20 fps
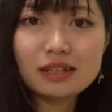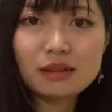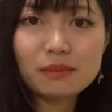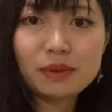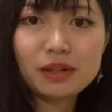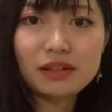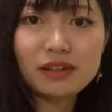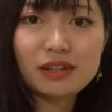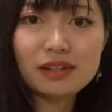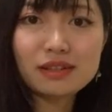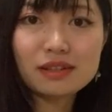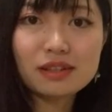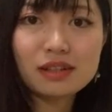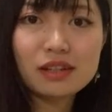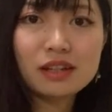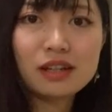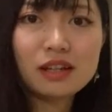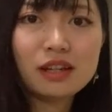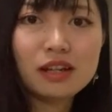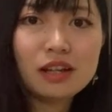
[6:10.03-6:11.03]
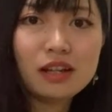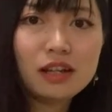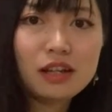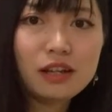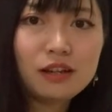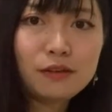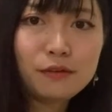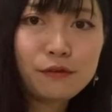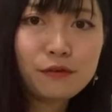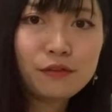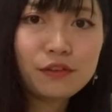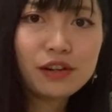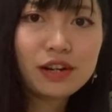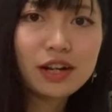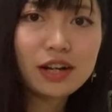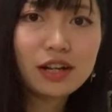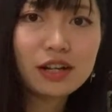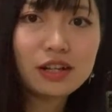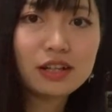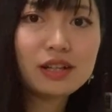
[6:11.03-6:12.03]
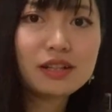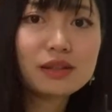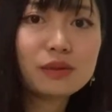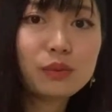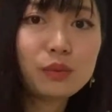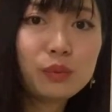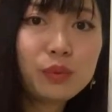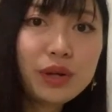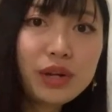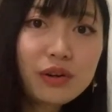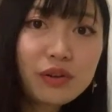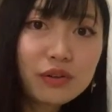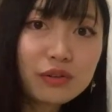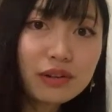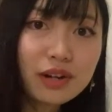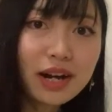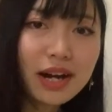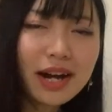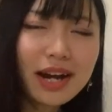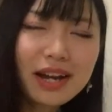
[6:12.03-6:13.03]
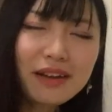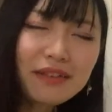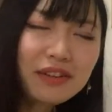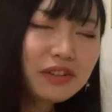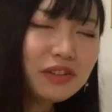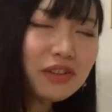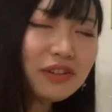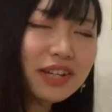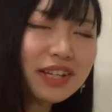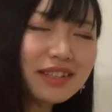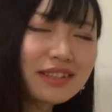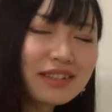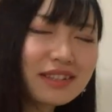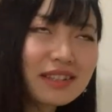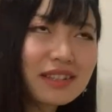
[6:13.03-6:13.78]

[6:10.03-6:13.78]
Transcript: about this. If it's will, I will do it.